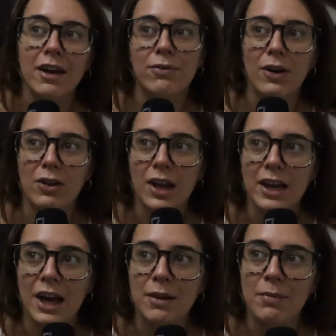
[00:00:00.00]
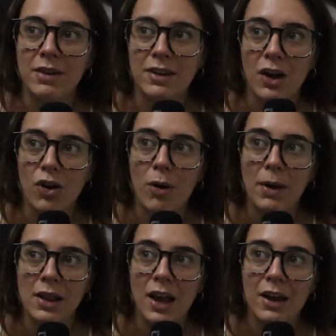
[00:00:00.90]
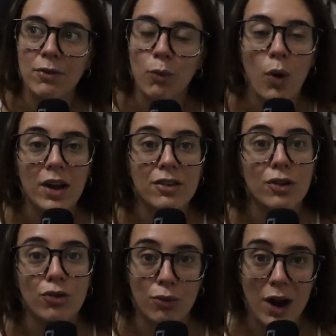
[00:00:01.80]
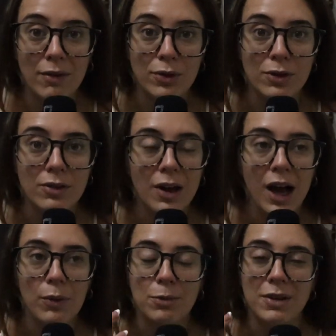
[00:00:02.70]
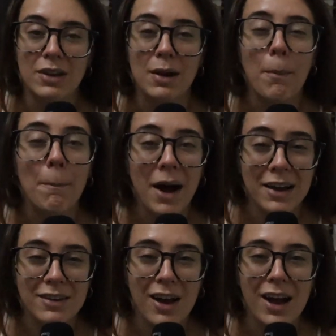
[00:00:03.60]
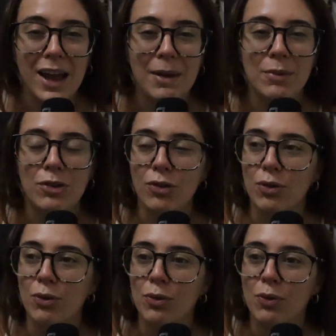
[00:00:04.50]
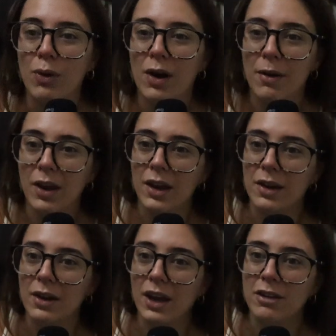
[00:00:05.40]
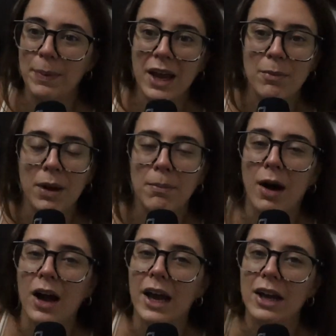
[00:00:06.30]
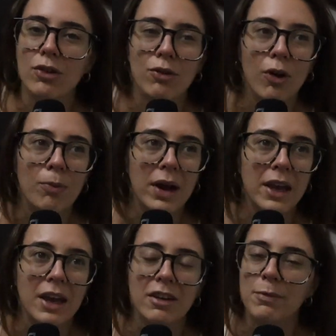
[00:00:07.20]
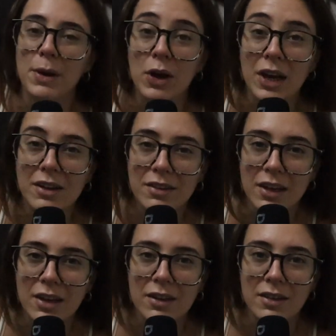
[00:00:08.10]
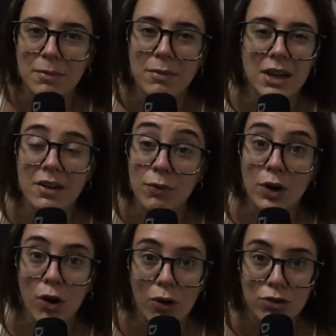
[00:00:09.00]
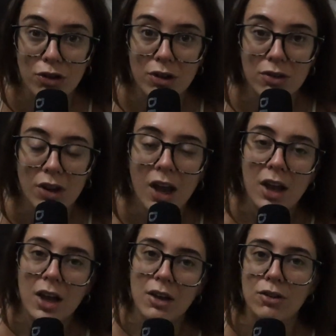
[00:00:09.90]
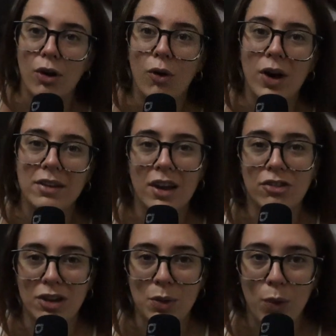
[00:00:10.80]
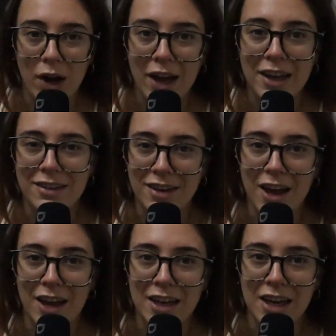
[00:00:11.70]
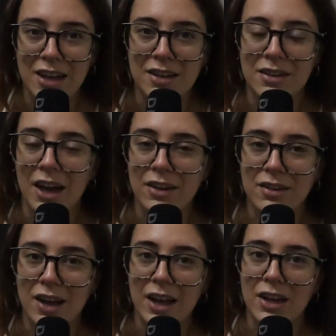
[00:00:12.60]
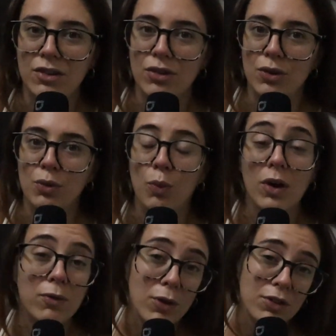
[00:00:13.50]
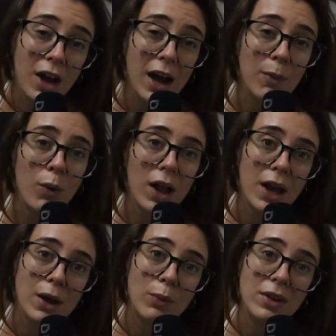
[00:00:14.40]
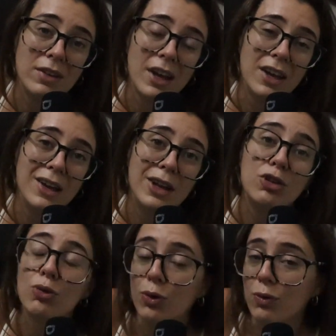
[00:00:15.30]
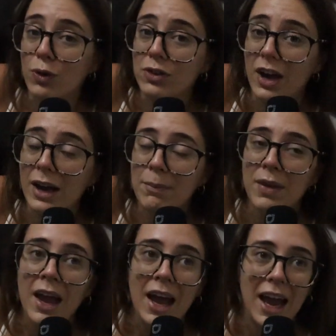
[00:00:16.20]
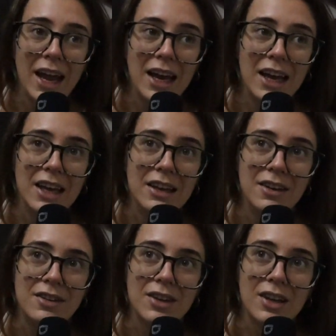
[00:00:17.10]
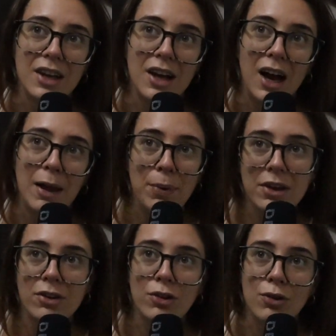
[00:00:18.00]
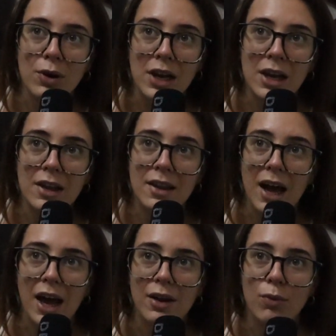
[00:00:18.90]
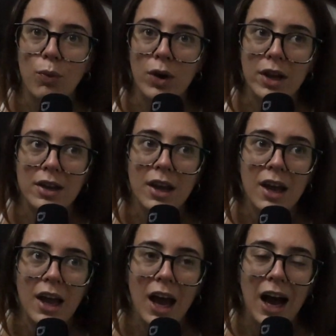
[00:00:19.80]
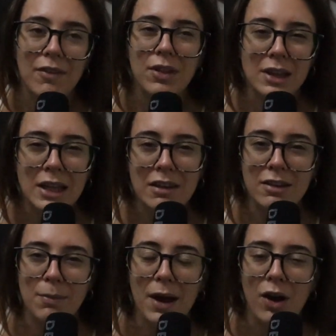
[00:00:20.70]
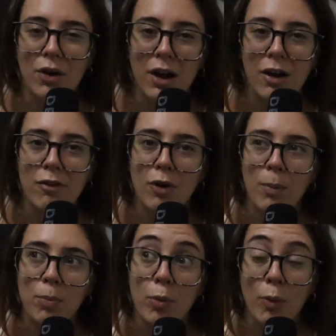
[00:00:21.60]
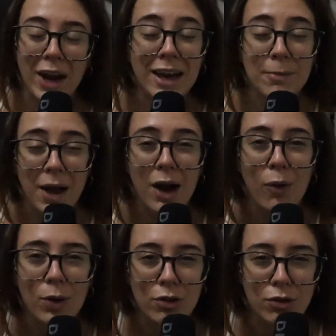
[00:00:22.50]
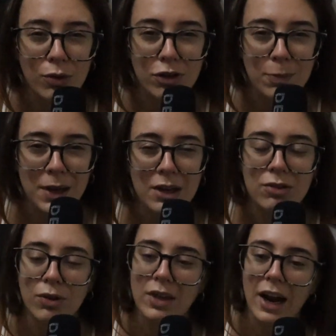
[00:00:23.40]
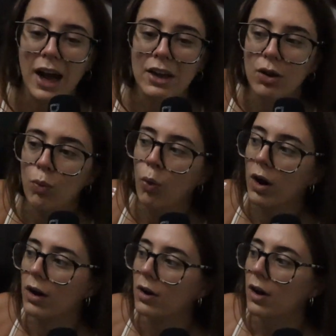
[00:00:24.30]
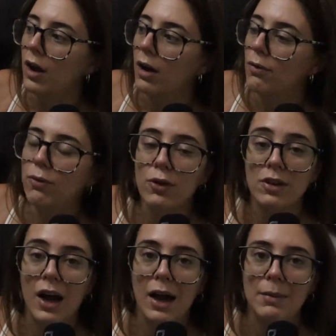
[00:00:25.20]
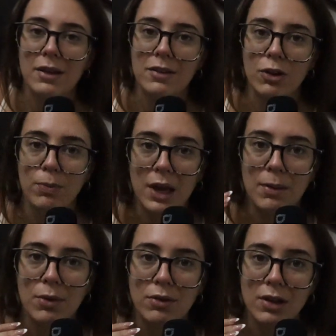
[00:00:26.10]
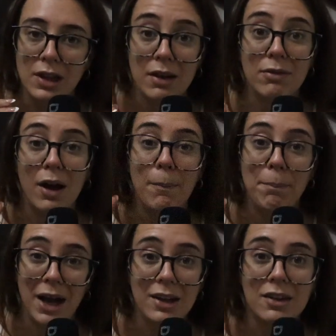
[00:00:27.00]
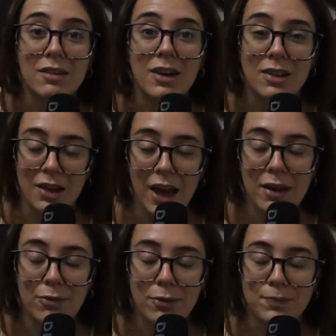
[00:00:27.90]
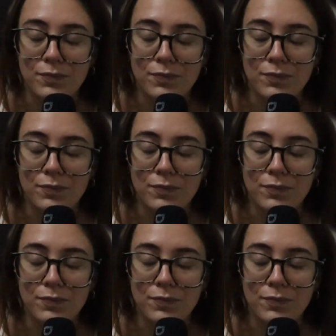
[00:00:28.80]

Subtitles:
had felt like I'd missed out on my life was travel. I was missing my time to expand my mind, grow my experiences, and meet different cultures. So essentially what I had done is I decided to work full-time while I was in school full-time, and I picked a degree that would have the least amount of brain power, so to speak, so that I could work full-time and still be able to live a balanced life.